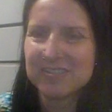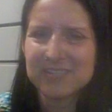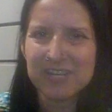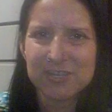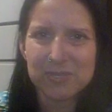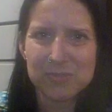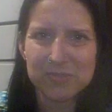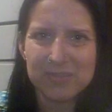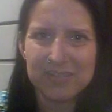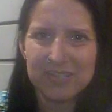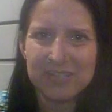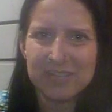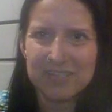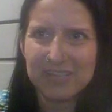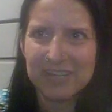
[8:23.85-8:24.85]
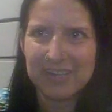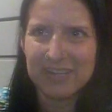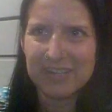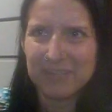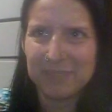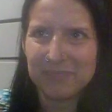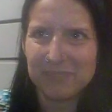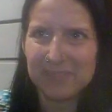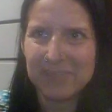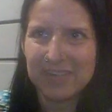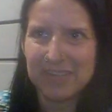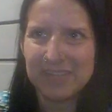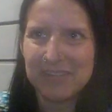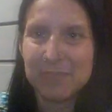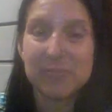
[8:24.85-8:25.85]
sexually, like,
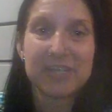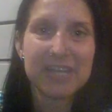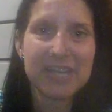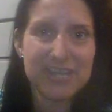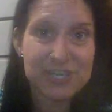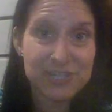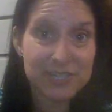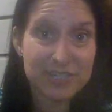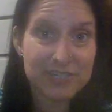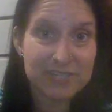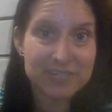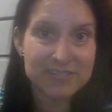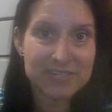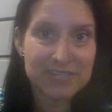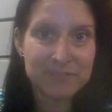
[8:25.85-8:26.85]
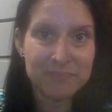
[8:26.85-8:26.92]
implications,